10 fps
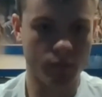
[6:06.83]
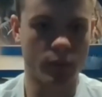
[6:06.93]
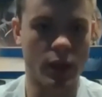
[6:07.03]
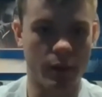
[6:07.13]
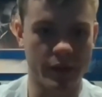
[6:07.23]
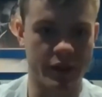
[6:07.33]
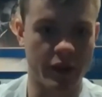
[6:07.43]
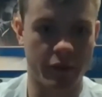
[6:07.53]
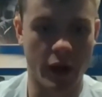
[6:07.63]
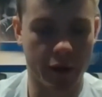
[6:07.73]
um, is
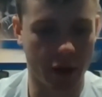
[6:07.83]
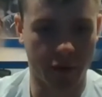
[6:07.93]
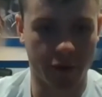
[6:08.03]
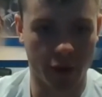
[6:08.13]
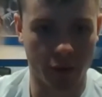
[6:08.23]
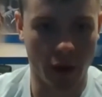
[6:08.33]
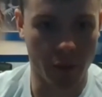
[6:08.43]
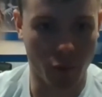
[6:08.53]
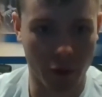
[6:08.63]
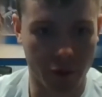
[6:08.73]
different. I think for, I
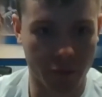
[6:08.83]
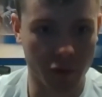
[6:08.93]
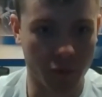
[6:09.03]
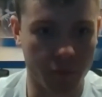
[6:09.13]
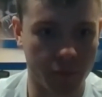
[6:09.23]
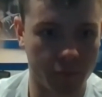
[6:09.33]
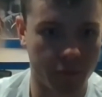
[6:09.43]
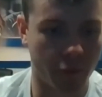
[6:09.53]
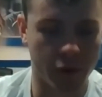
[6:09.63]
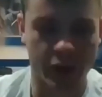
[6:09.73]
mean, one through
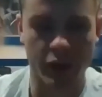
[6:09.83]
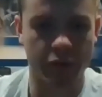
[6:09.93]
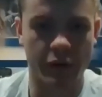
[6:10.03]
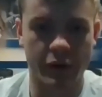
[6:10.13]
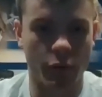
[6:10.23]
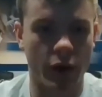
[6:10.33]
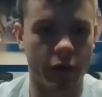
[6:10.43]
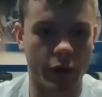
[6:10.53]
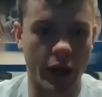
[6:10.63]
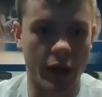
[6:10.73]
fourteen or fifteen,
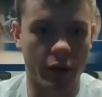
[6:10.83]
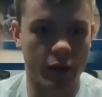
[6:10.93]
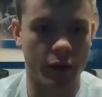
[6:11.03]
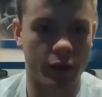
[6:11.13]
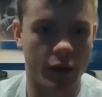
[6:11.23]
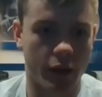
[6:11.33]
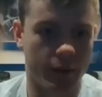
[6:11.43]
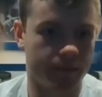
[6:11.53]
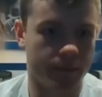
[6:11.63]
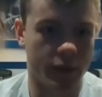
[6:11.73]
whatever we got on,
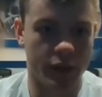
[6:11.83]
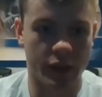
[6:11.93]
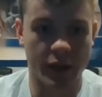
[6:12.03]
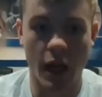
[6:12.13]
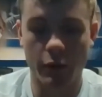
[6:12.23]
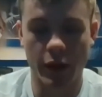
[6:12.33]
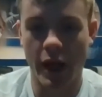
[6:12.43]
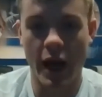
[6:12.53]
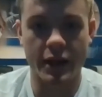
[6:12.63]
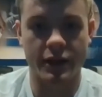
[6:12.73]
um, it's just not really
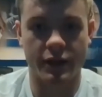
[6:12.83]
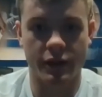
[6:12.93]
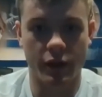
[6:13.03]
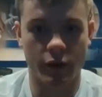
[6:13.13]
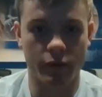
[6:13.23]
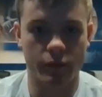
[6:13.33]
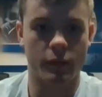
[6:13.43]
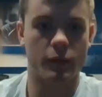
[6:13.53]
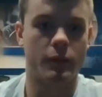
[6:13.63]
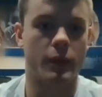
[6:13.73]
asked, you know,
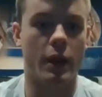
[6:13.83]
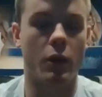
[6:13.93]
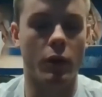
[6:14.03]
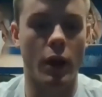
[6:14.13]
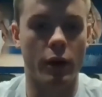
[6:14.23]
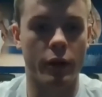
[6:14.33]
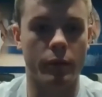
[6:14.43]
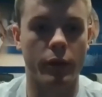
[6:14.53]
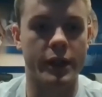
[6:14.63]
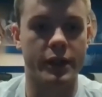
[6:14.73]
at a whole lot of other
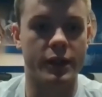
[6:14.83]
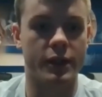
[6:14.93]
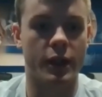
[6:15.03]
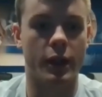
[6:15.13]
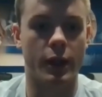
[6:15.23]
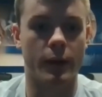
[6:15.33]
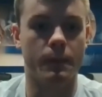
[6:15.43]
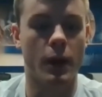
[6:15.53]
places. Um,